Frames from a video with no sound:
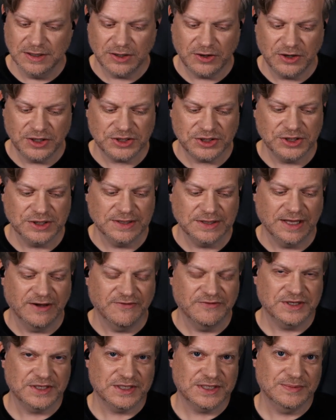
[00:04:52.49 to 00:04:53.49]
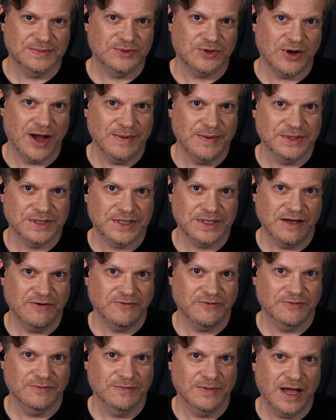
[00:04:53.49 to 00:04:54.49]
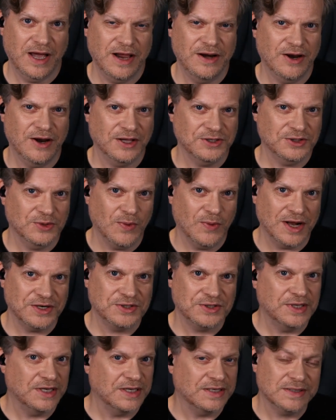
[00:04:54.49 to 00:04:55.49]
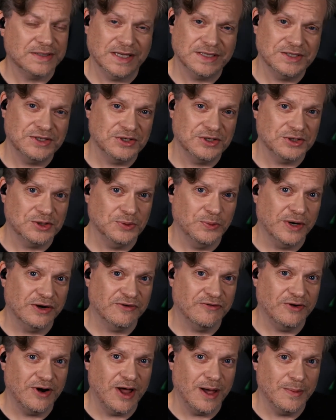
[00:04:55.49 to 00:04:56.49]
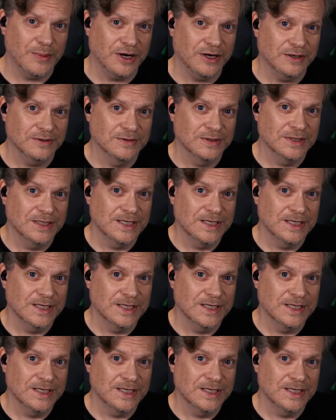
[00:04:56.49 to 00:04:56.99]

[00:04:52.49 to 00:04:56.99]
Christians love to subscribe to stuff and not to watch things. That's just a weird phenomenon.